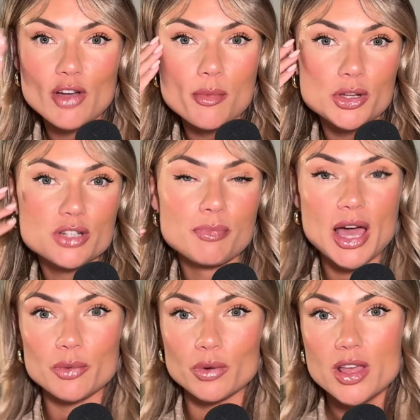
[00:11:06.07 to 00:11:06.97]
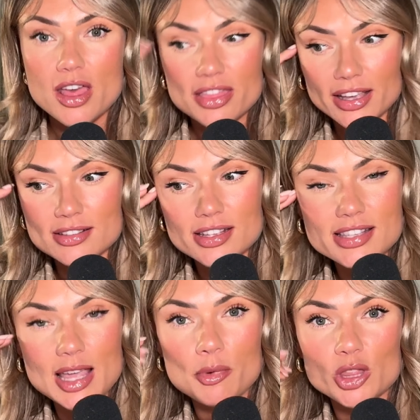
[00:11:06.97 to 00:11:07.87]
how much bad things they
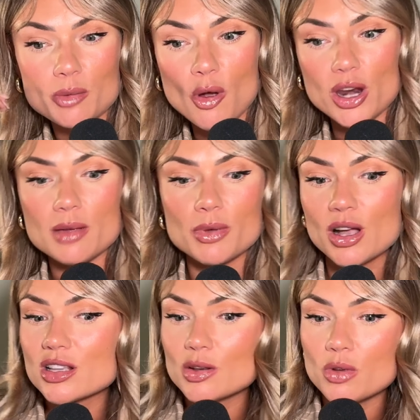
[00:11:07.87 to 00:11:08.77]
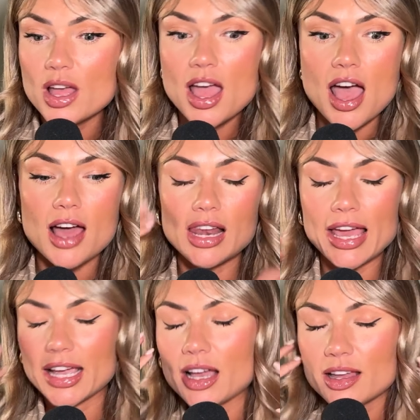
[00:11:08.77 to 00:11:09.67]
say about their body because of,
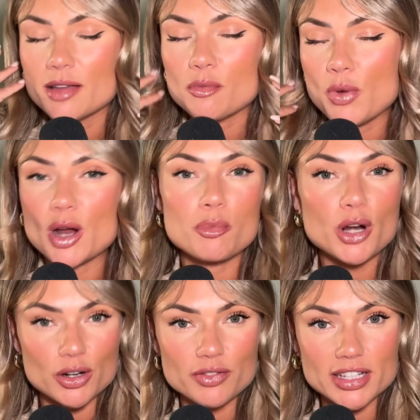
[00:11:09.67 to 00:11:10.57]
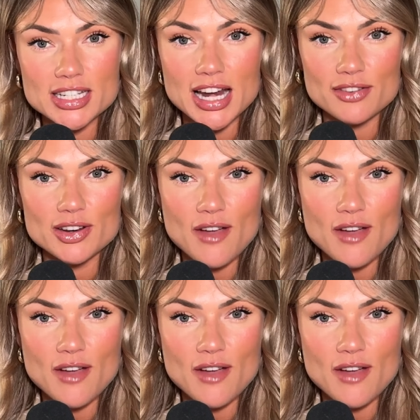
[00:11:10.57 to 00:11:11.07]
like, we are perfect in every